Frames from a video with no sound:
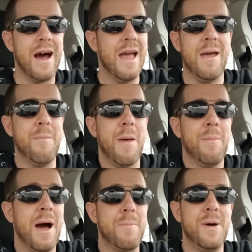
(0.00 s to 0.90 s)
In
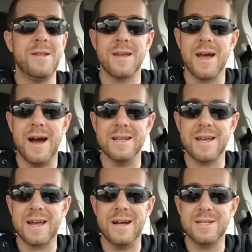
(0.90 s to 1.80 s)
my opinion, guys,
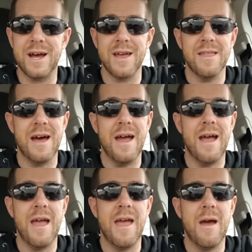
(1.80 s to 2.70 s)
I got to tell you that
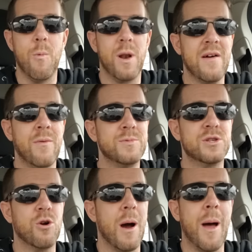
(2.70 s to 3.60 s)
what
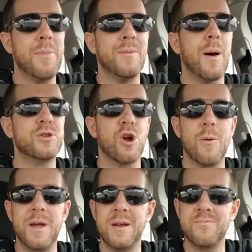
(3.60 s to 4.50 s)
I've been
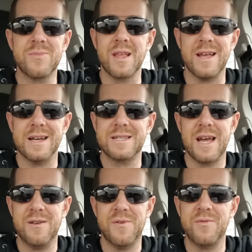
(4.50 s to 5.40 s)
observing the last
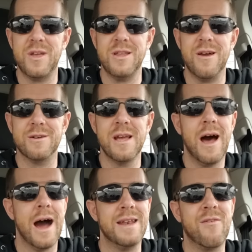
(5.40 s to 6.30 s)
10 to 15 years,
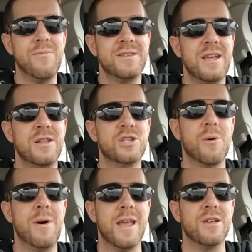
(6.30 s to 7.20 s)
I've never seen
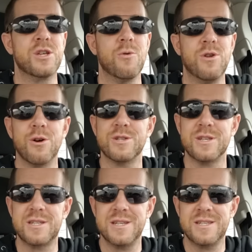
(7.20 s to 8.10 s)
so many so
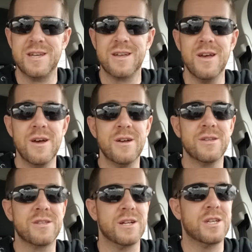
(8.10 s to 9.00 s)
narcissistic,
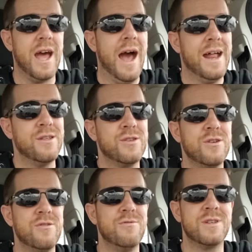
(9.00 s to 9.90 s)
such
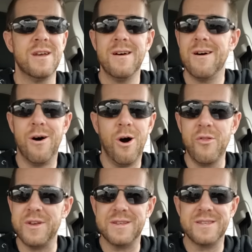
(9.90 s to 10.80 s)
attitudes,
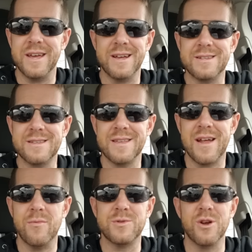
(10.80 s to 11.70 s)
all these things that
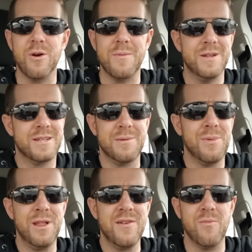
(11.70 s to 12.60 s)
I've observed. I mean, it's
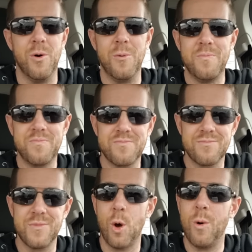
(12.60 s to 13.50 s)
unbelievable.
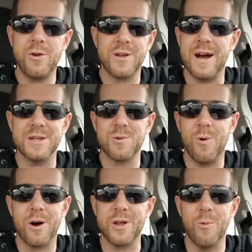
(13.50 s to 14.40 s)
No wonder guys are
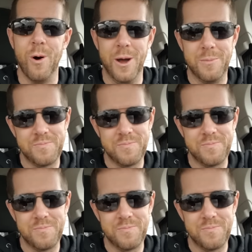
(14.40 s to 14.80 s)
walking away.